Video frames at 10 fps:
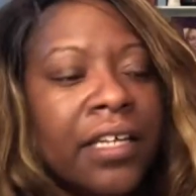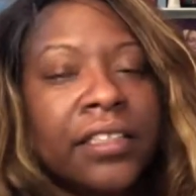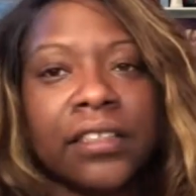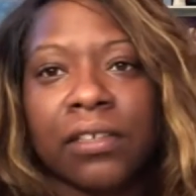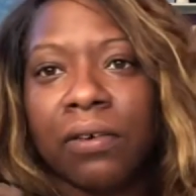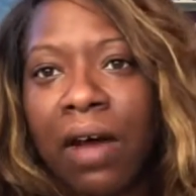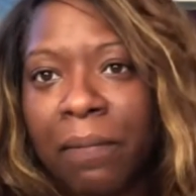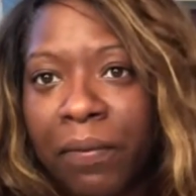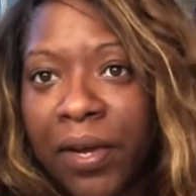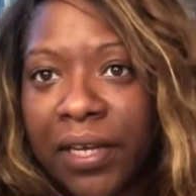So
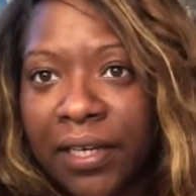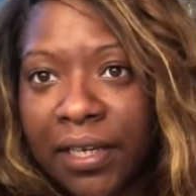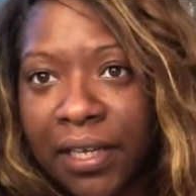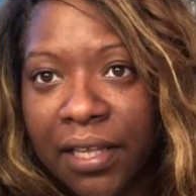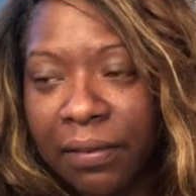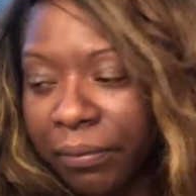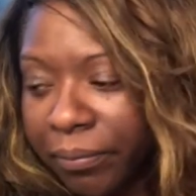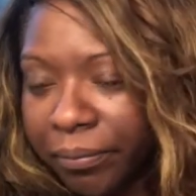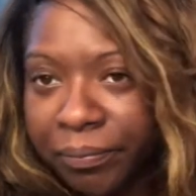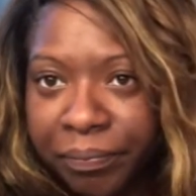I'm bringing it in,
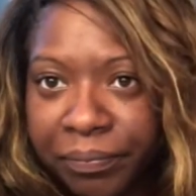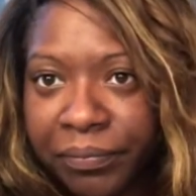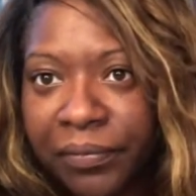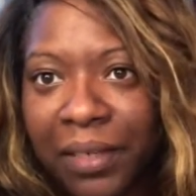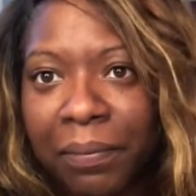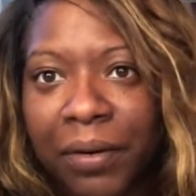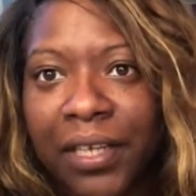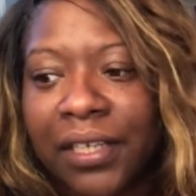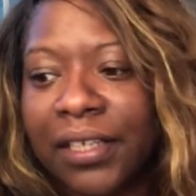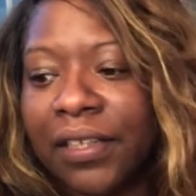I'm
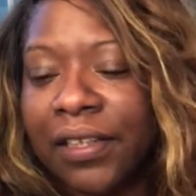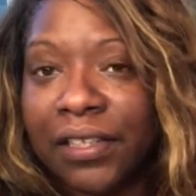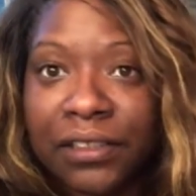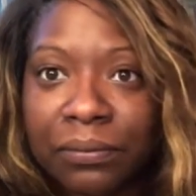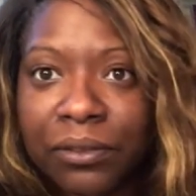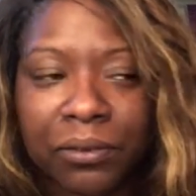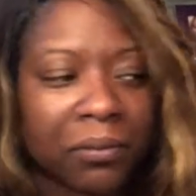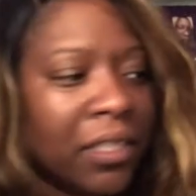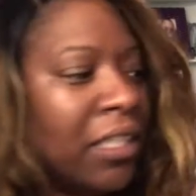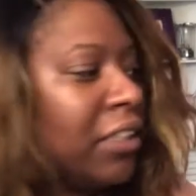bringing it in this room